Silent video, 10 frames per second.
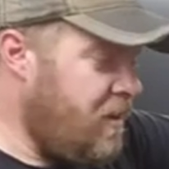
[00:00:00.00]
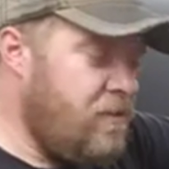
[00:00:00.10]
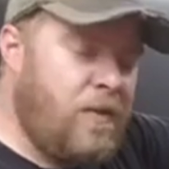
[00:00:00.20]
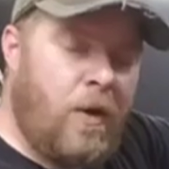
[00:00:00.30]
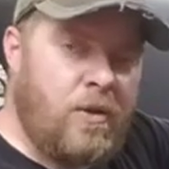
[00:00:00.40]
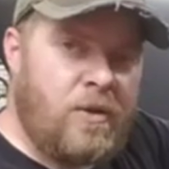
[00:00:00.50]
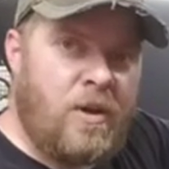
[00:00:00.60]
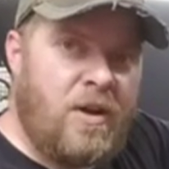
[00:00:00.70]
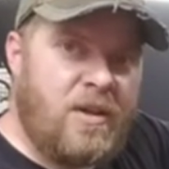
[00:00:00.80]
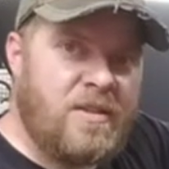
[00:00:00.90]
following
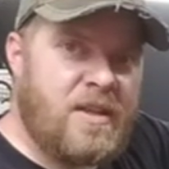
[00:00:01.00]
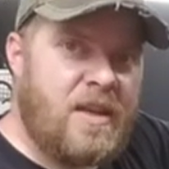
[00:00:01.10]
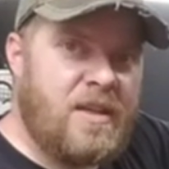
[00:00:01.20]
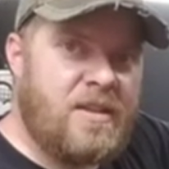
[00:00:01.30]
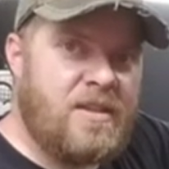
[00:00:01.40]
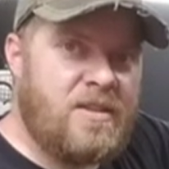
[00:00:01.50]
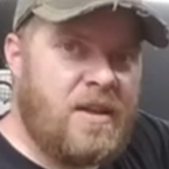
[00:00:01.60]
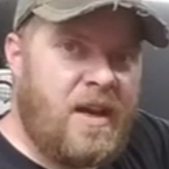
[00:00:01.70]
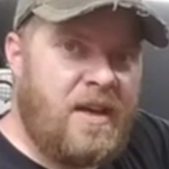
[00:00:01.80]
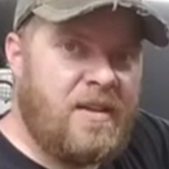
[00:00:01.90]
along as I get this
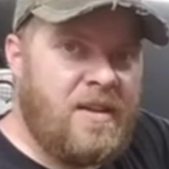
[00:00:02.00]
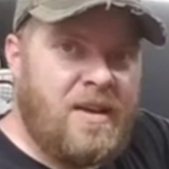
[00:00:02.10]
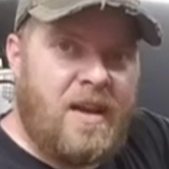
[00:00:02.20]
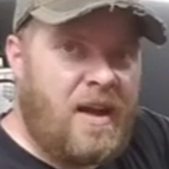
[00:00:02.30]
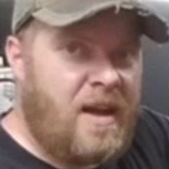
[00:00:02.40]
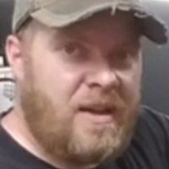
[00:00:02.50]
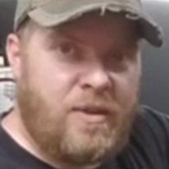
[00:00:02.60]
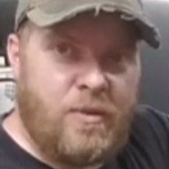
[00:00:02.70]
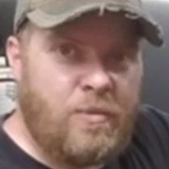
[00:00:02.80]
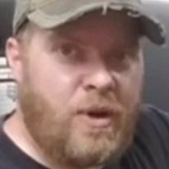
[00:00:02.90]
done
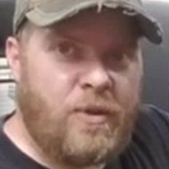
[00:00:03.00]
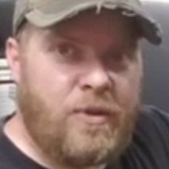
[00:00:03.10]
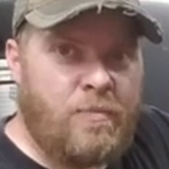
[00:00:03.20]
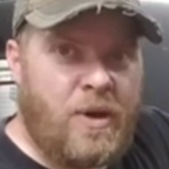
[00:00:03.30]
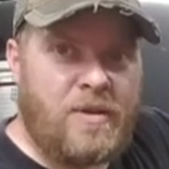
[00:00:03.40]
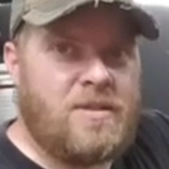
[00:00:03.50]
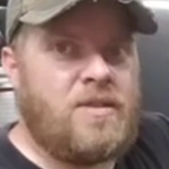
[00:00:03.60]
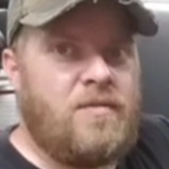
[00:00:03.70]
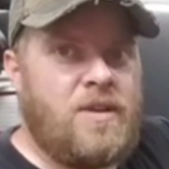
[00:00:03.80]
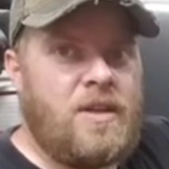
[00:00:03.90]
through both parts
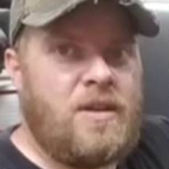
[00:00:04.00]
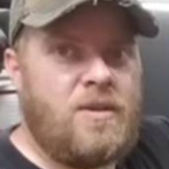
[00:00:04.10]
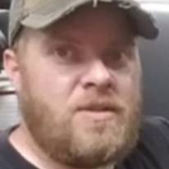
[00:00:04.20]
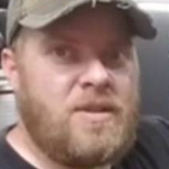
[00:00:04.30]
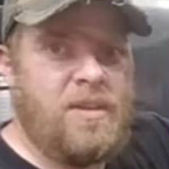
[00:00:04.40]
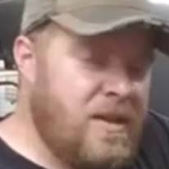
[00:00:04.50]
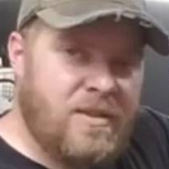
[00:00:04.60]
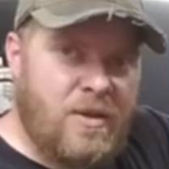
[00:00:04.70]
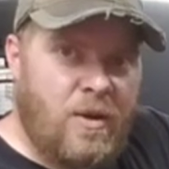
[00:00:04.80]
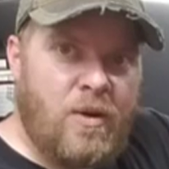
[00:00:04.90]
of the videos.
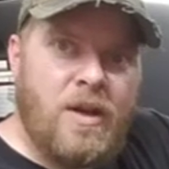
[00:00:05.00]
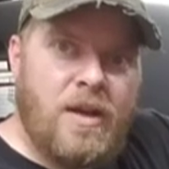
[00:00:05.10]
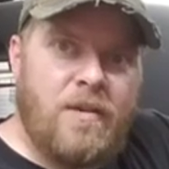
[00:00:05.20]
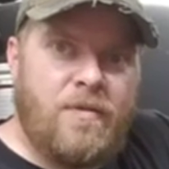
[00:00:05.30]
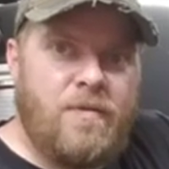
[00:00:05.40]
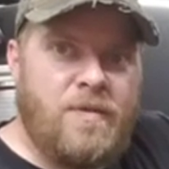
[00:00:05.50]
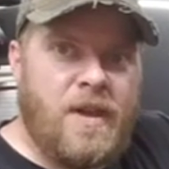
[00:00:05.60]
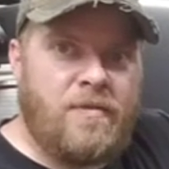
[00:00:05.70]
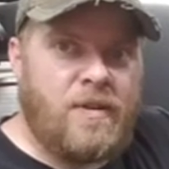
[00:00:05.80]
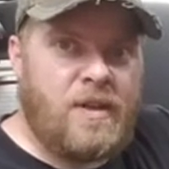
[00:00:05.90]
So
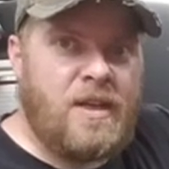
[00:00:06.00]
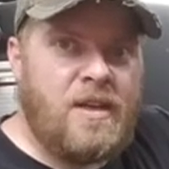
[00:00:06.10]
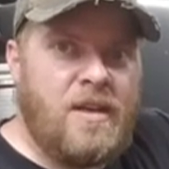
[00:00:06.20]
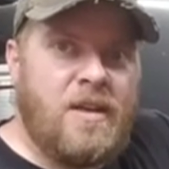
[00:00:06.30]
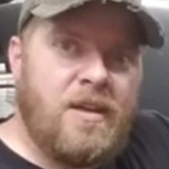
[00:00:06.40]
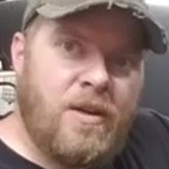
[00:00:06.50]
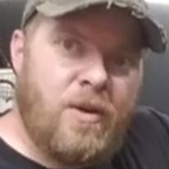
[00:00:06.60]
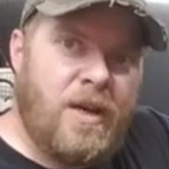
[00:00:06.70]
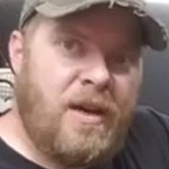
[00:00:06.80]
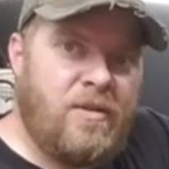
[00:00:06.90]
definitely go
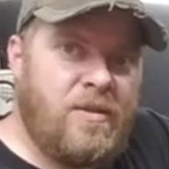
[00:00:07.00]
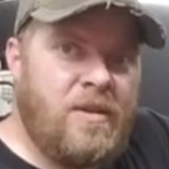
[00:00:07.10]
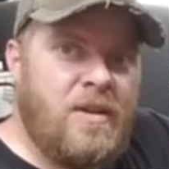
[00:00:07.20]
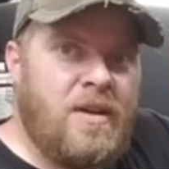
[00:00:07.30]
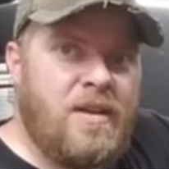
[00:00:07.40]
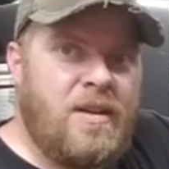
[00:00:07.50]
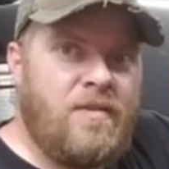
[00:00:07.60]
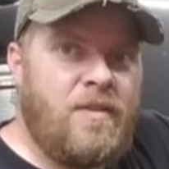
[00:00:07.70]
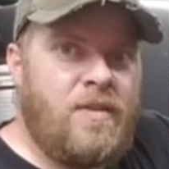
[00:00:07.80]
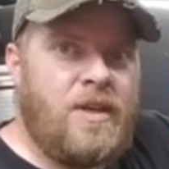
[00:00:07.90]
down, give
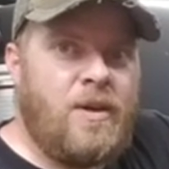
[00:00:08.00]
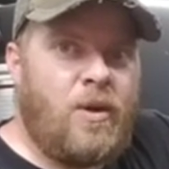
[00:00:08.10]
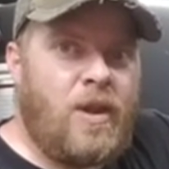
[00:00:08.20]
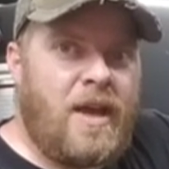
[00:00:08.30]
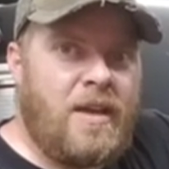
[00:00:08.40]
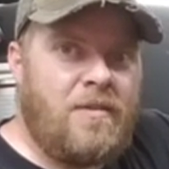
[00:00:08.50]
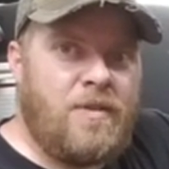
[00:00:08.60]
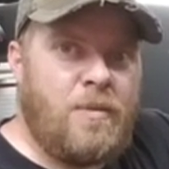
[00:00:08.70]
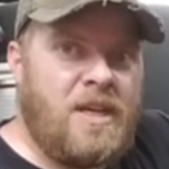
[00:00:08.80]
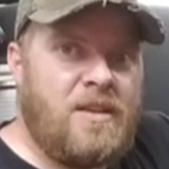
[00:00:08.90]
the video a like if
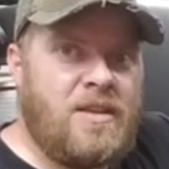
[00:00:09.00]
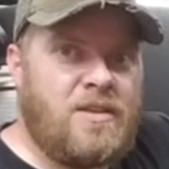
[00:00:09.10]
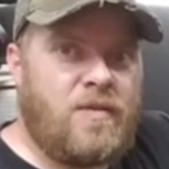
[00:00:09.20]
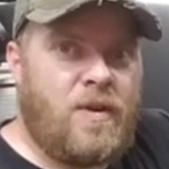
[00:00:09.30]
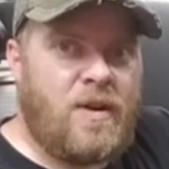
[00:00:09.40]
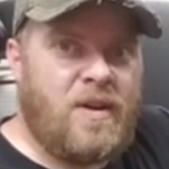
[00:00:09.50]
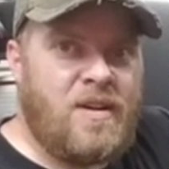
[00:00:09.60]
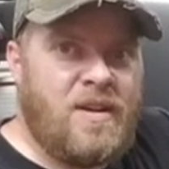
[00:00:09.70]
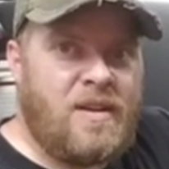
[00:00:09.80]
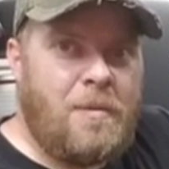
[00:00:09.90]
you made it this
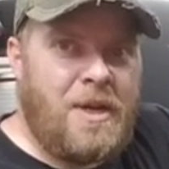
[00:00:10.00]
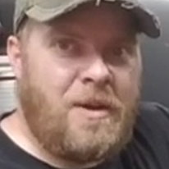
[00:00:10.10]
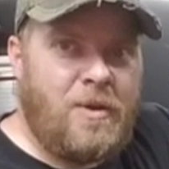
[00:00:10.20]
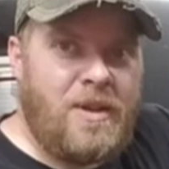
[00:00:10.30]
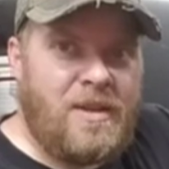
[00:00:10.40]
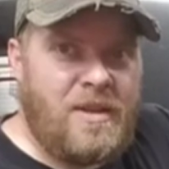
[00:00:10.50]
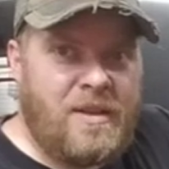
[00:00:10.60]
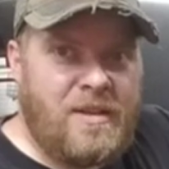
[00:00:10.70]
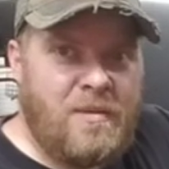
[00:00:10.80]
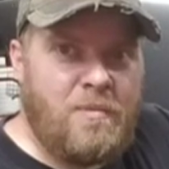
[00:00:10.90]
far. Let me know that
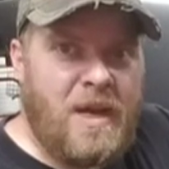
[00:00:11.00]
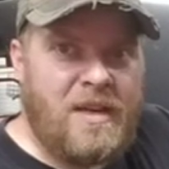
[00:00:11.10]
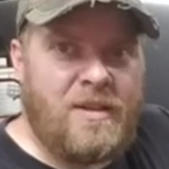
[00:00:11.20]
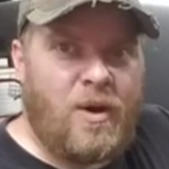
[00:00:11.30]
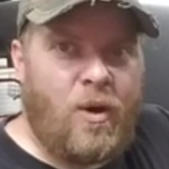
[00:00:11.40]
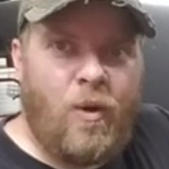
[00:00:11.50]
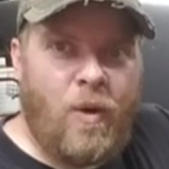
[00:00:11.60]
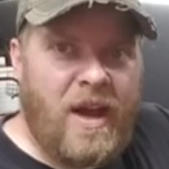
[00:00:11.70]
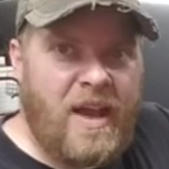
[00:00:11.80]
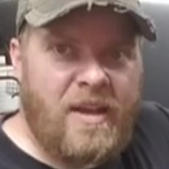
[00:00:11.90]
you made it the whole
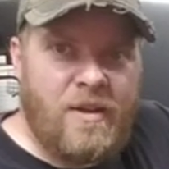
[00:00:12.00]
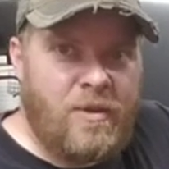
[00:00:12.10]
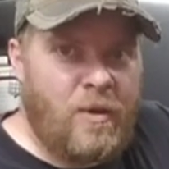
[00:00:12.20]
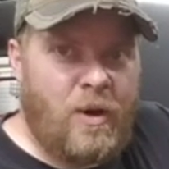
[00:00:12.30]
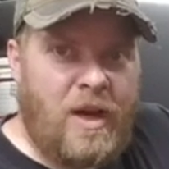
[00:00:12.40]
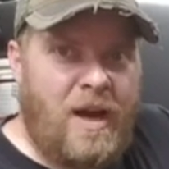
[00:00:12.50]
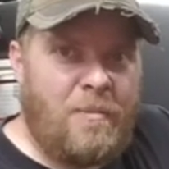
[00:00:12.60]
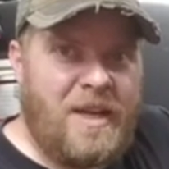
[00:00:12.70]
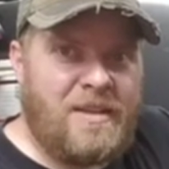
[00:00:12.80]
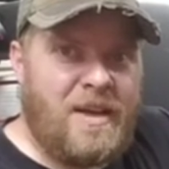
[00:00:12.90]
way. Throw a
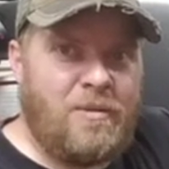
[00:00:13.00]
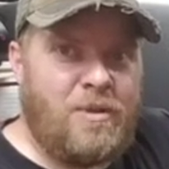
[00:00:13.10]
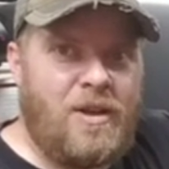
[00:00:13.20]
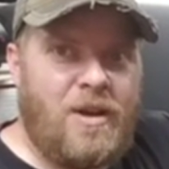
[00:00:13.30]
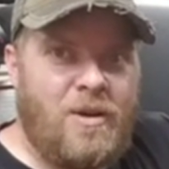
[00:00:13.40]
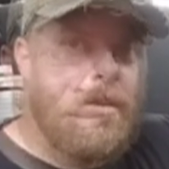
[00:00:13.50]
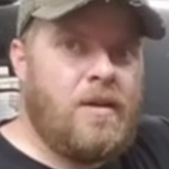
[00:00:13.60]
comment down below.